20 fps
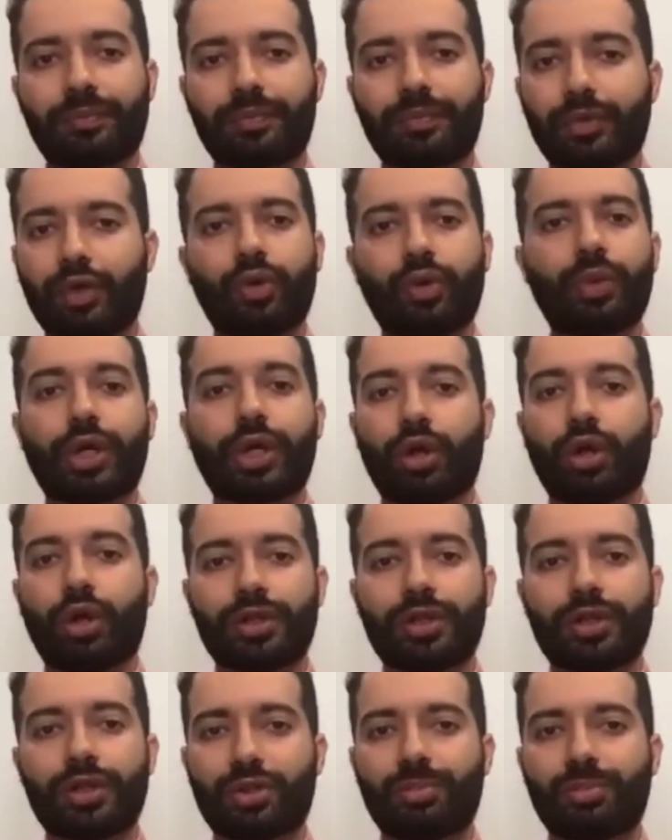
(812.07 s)
We call
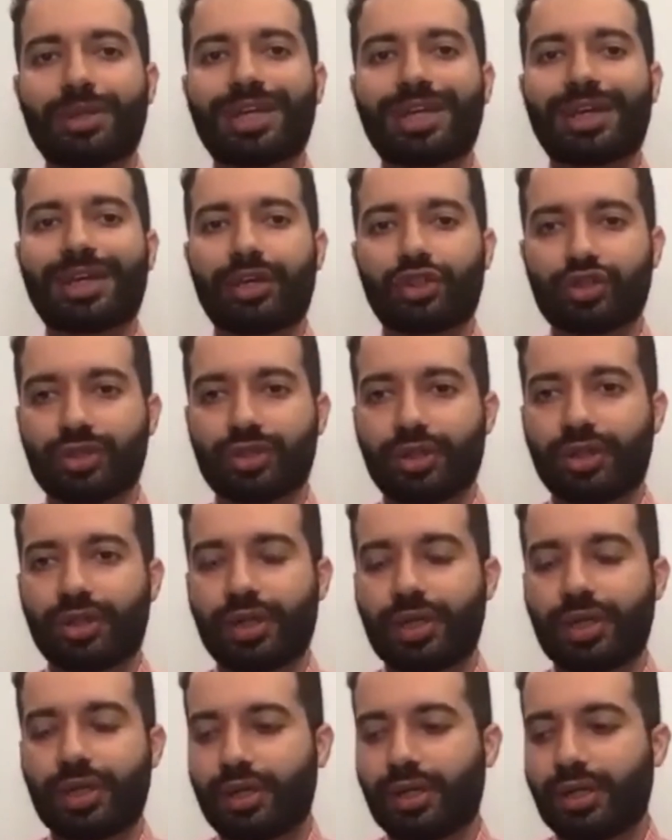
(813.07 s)
this term negation.
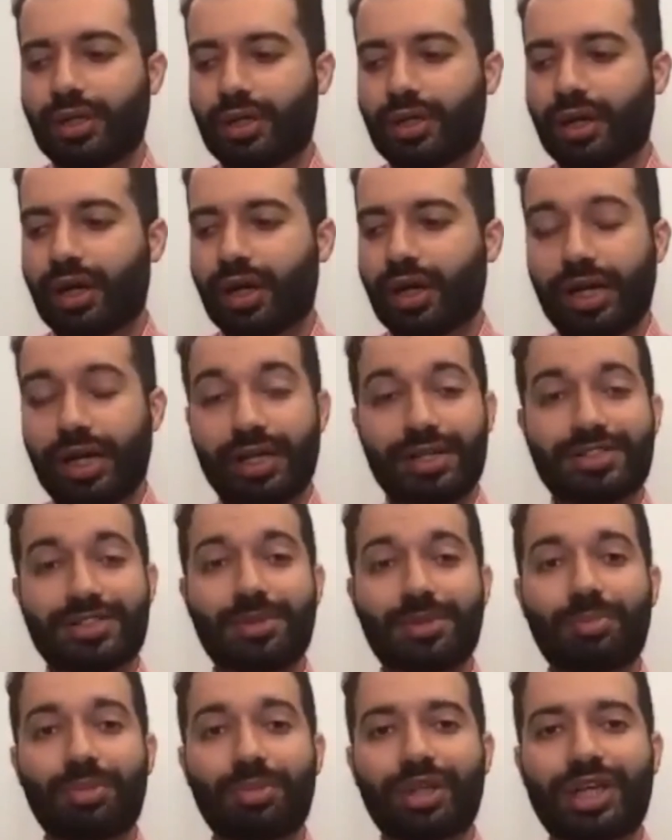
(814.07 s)
In a
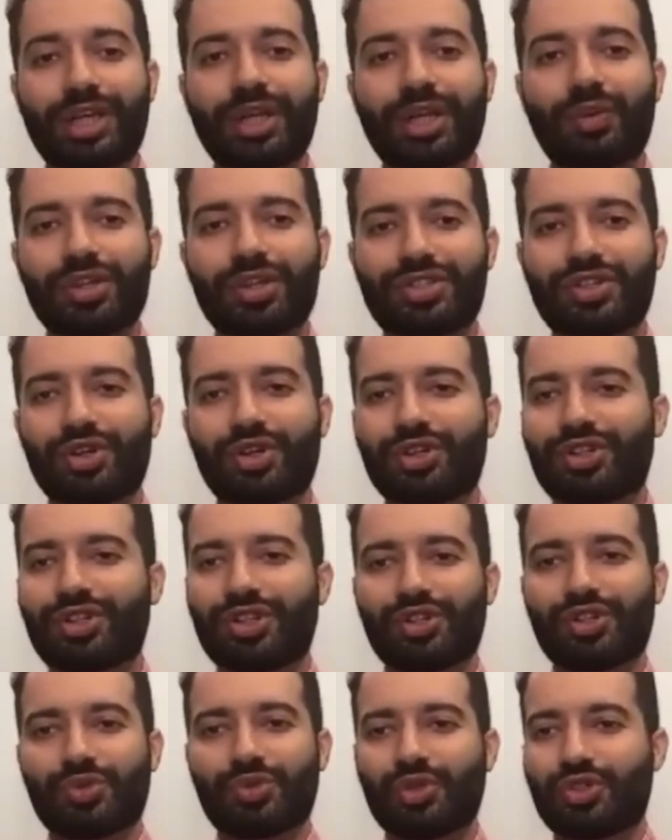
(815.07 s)
simple keyword search,
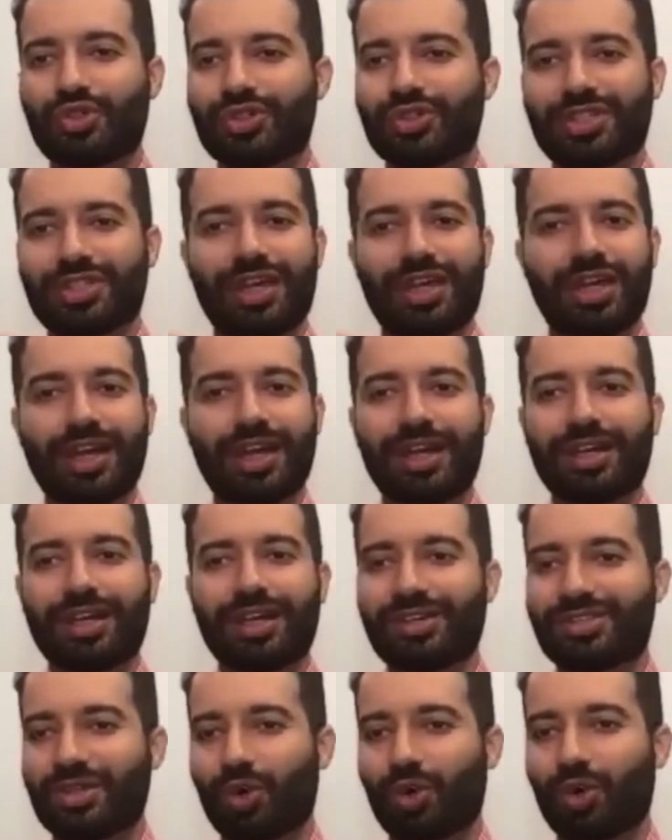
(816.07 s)
this would just say, hey,
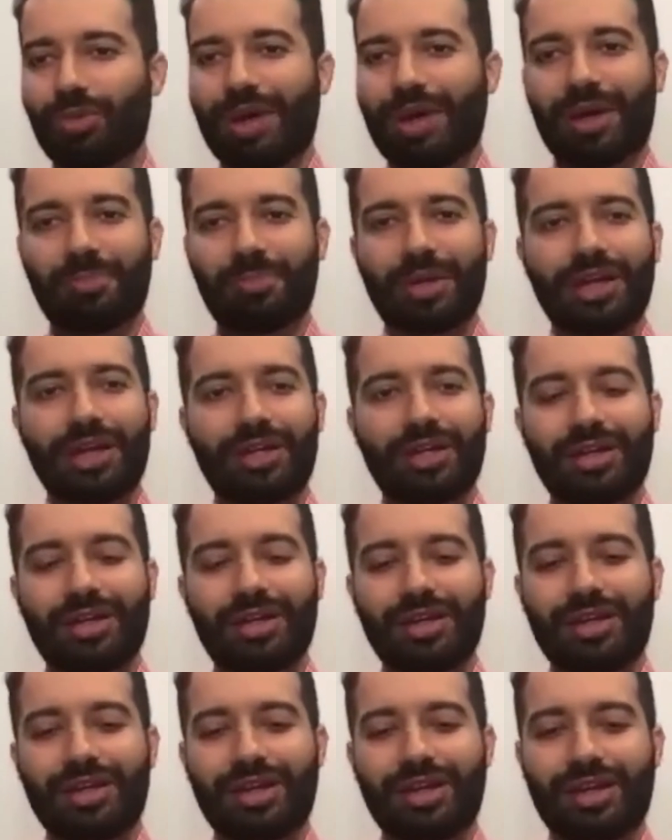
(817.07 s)
there's lower back pain
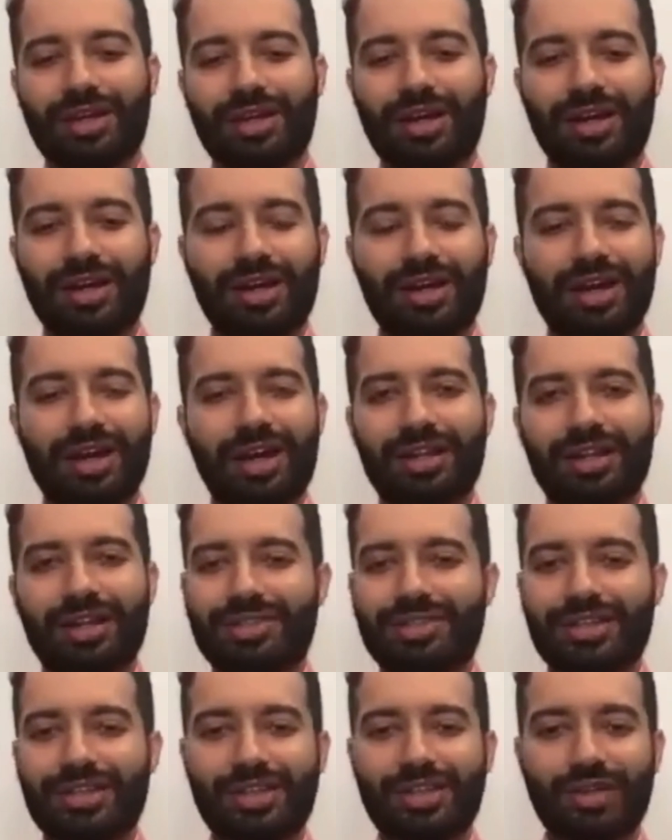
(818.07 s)
and
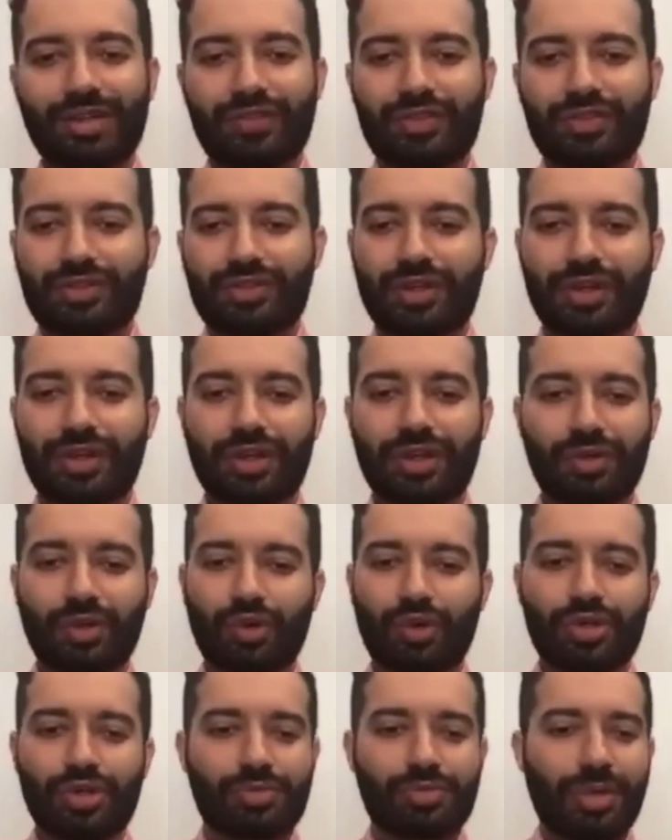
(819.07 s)
there's CT of
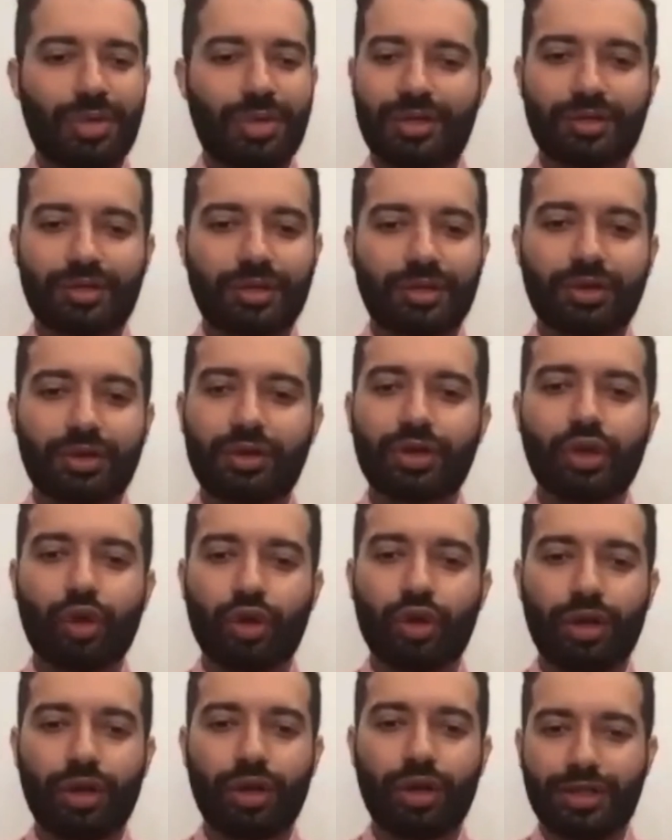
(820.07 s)
lower spine.
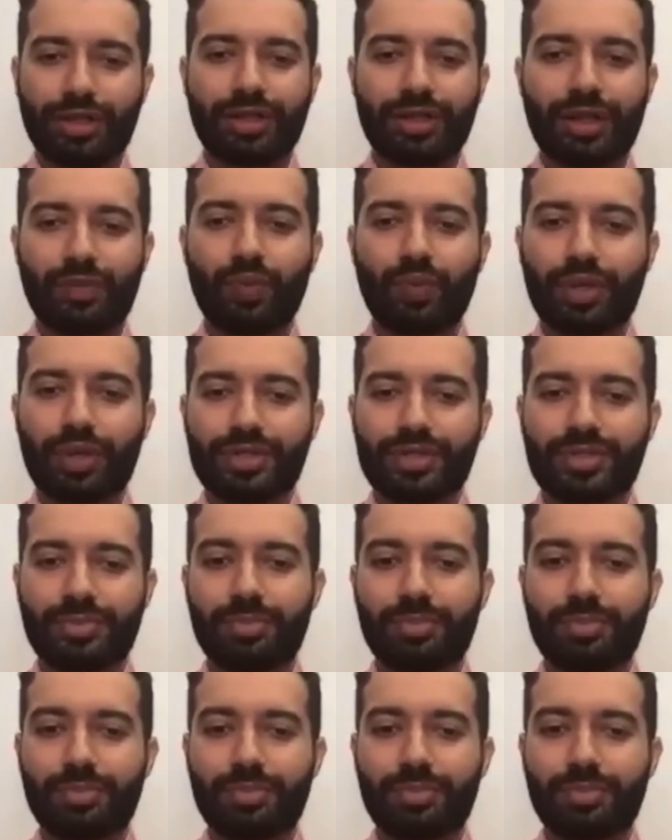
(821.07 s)
Good, I think that works.